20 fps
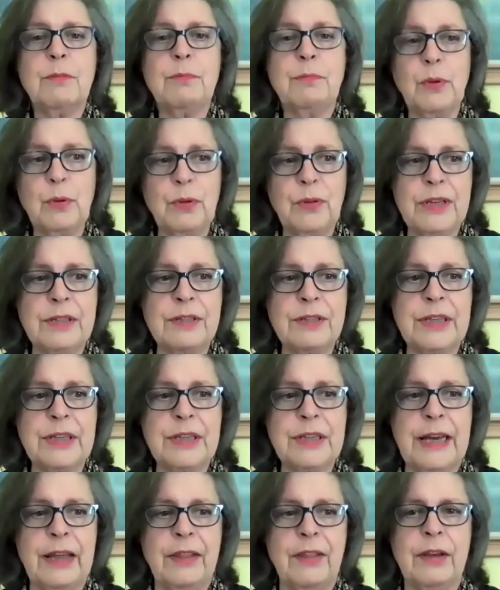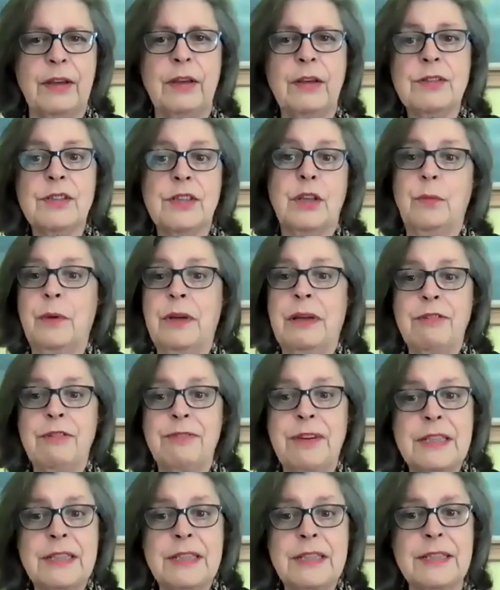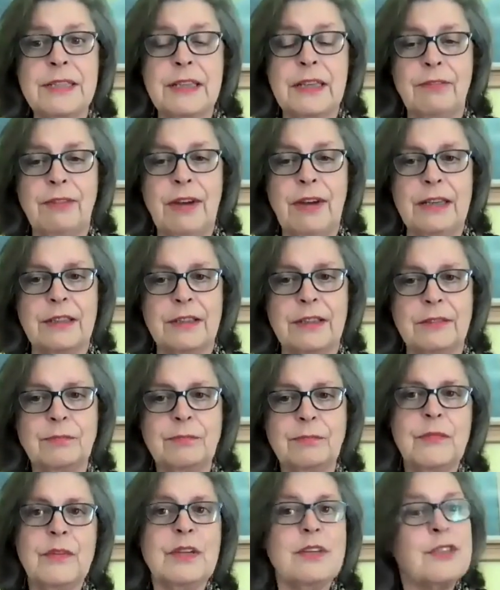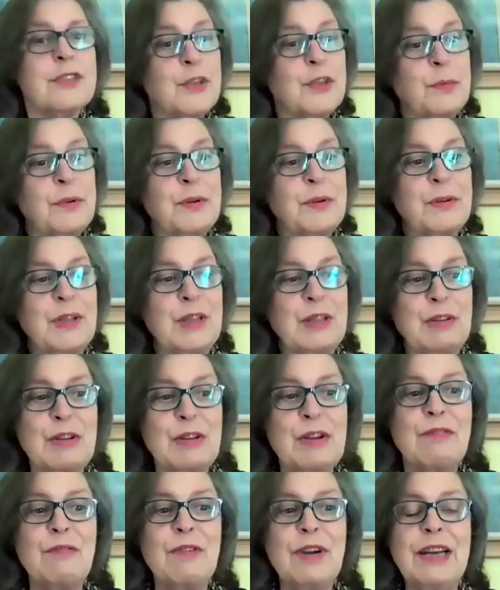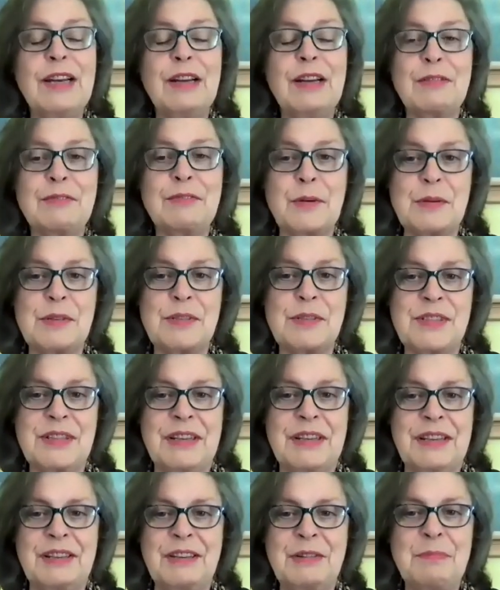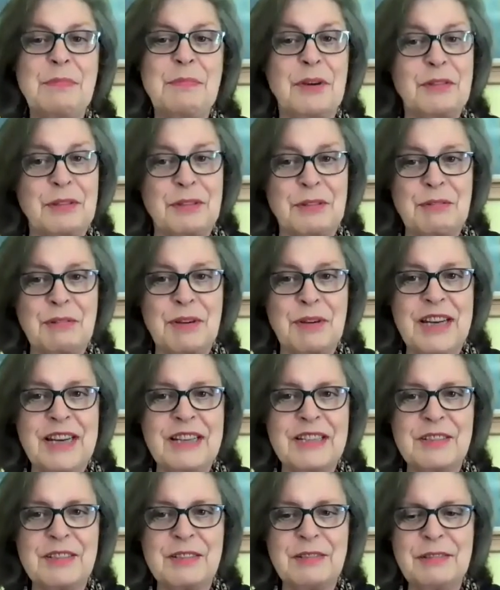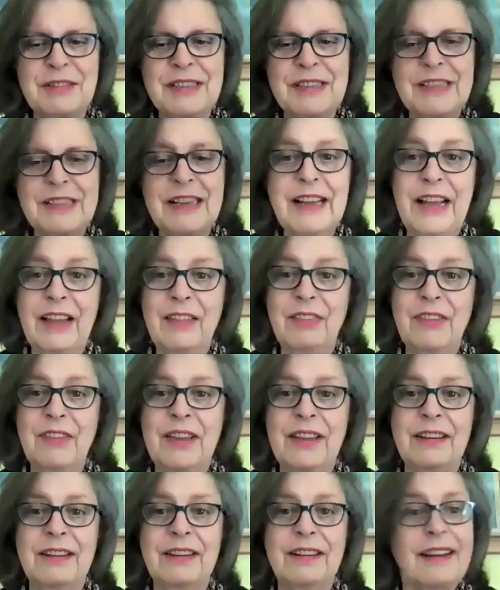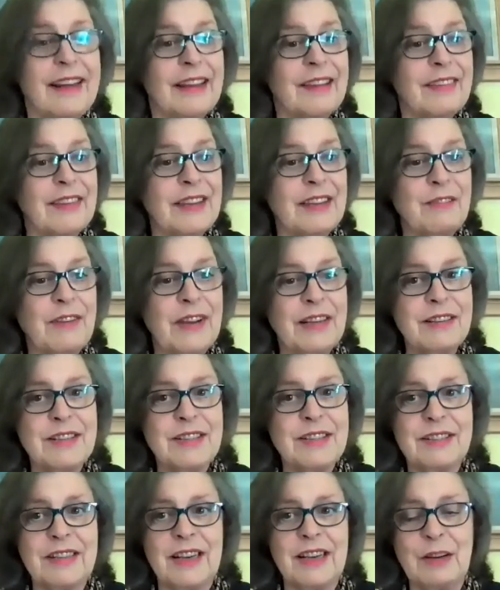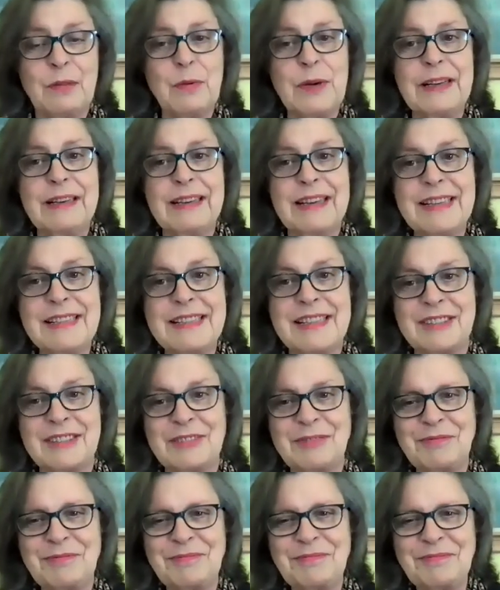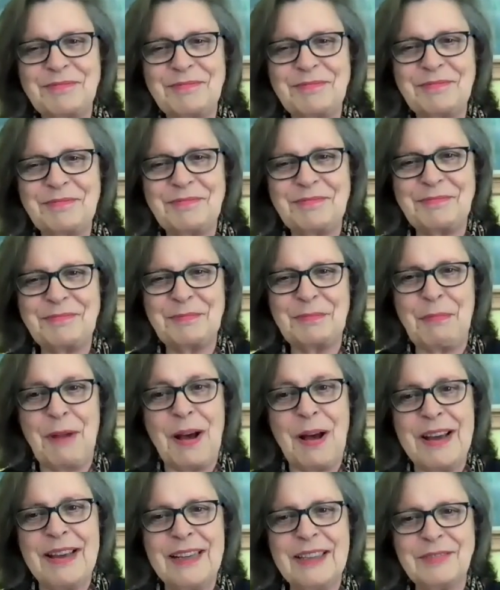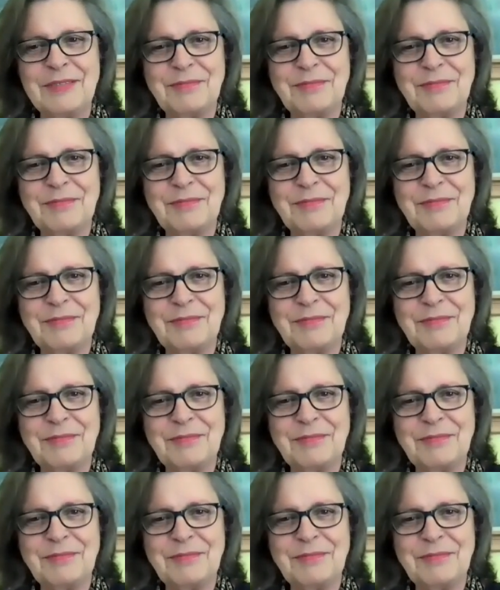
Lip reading: pull things together so that we have a fantastic event. So we really look forward to seeing you both at the rehearsal and then at the event a week later. Bye.